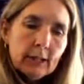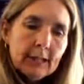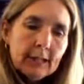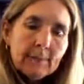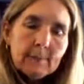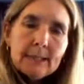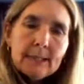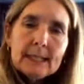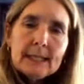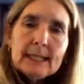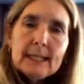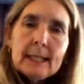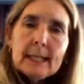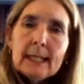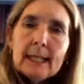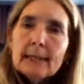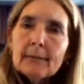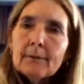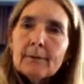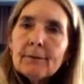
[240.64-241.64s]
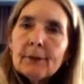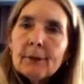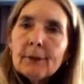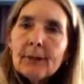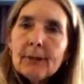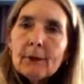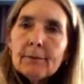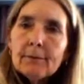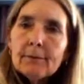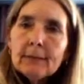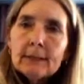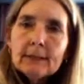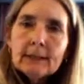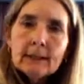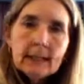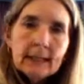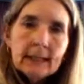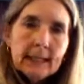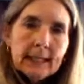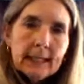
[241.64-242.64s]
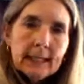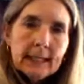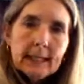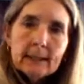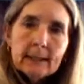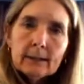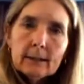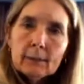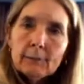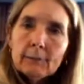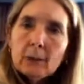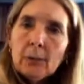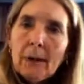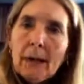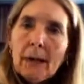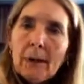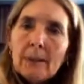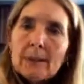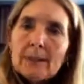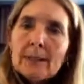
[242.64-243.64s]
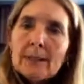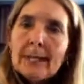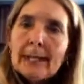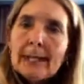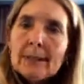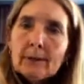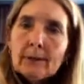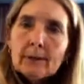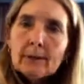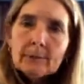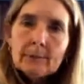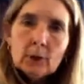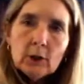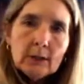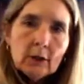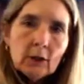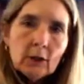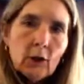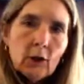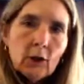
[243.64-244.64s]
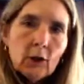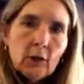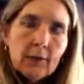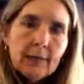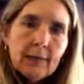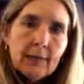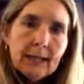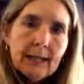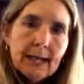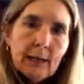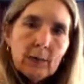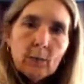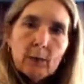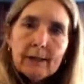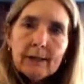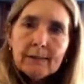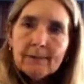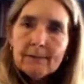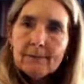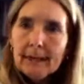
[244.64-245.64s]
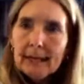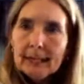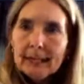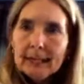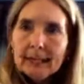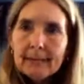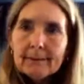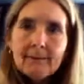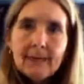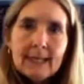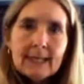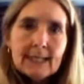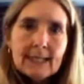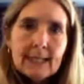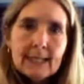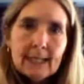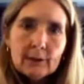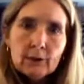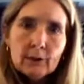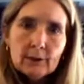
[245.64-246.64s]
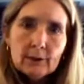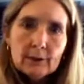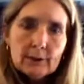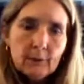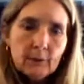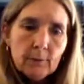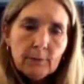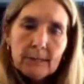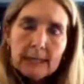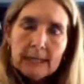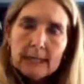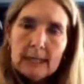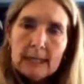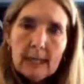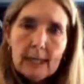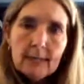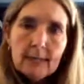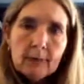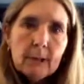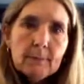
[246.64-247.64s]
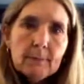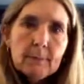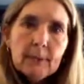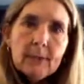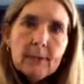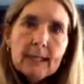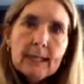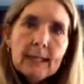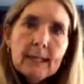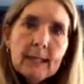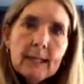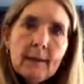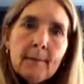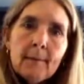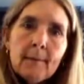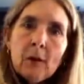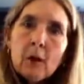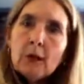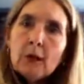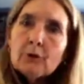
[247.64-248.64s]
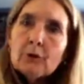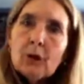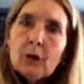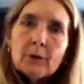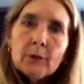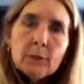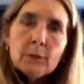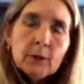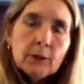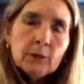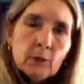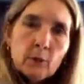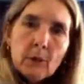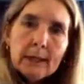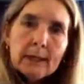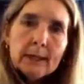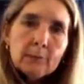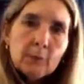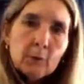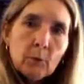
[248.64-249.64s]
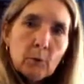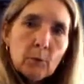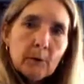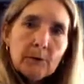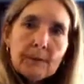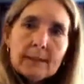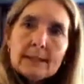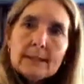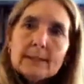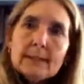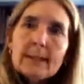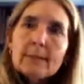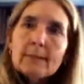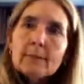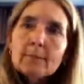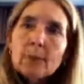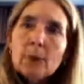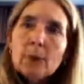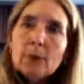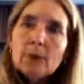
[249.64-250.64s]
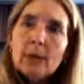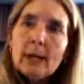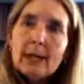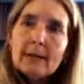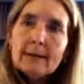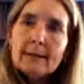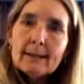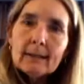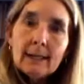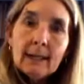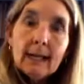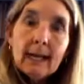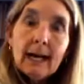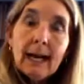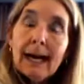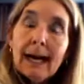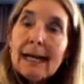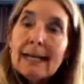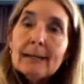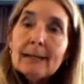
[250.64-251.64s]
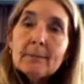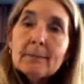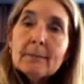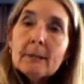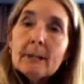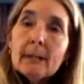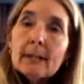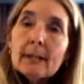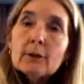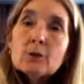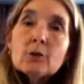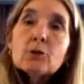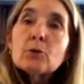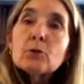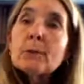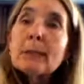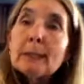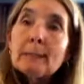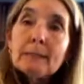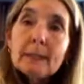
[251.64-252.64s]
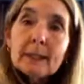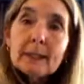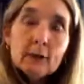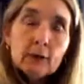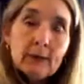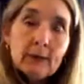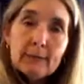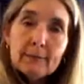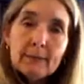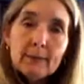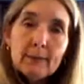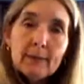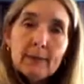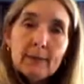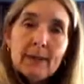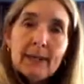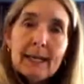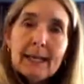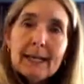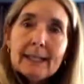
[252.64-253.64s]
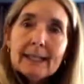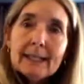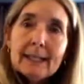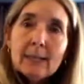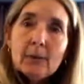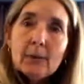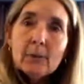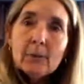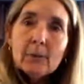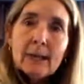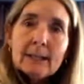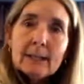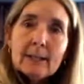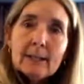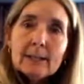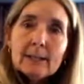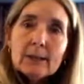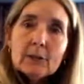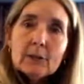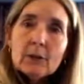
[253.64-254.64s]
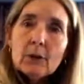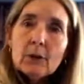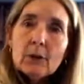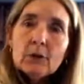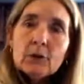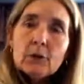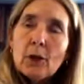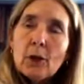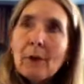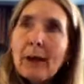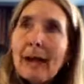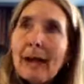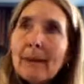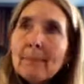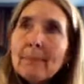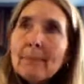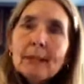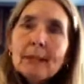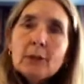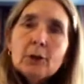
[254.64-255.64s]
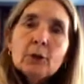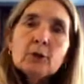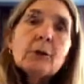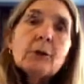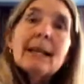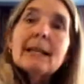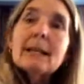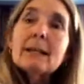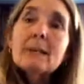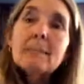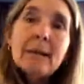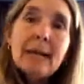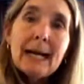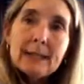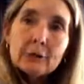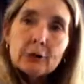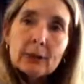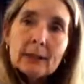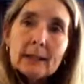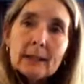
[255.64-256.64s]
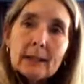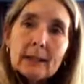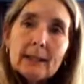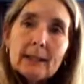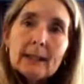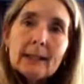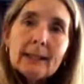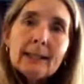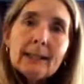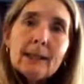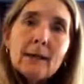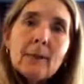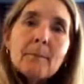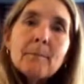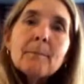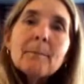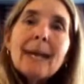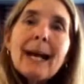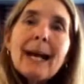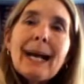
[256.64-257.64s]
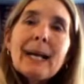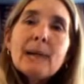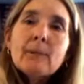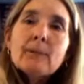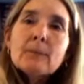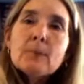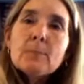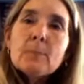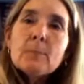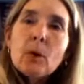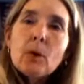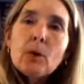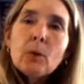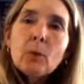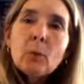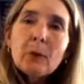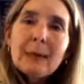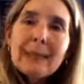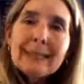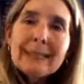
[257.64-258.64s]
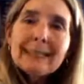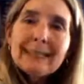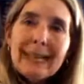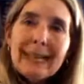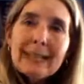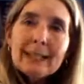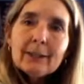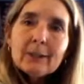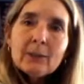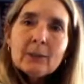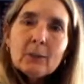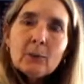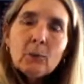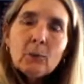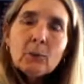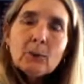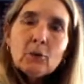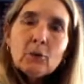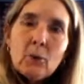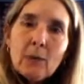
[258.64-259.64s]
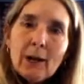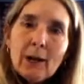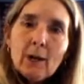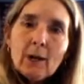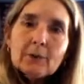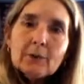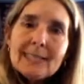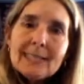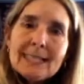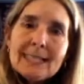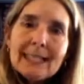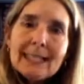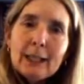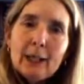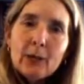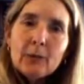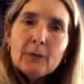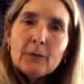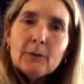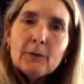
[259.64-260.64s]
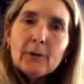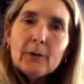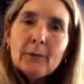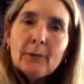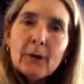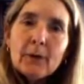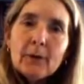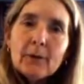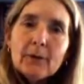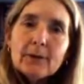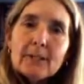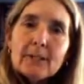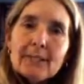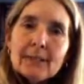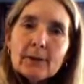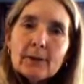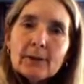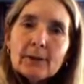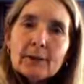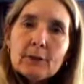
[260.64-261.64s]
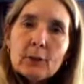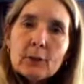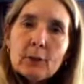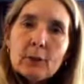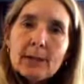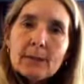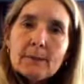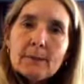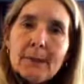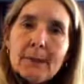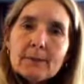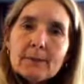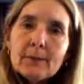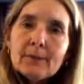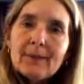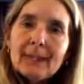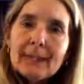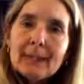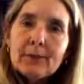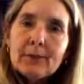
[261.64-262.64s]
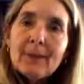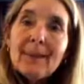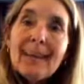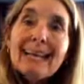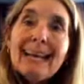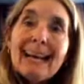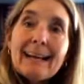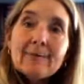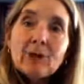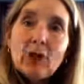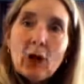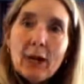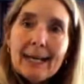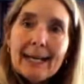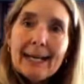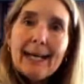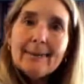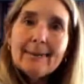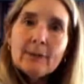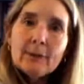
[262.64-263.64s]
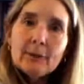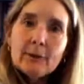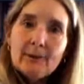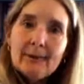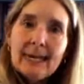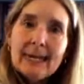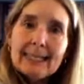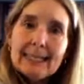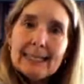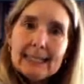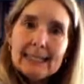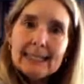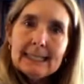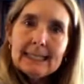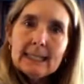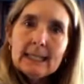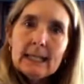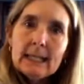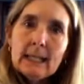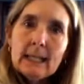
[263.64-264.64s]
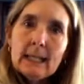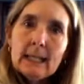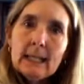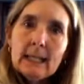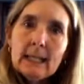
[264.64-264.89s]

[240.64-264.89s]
on NBC in Philadelphia, and a few hours later got a call that I would in fact get vaccinations for my entire community on January 24th instead of March 8th. I am extremely grateful for that, and our residents are so happy you can't imagine. But I spoke a week later with 12 CEOs from other facilities across Pennsylvania that have not had those vaccines.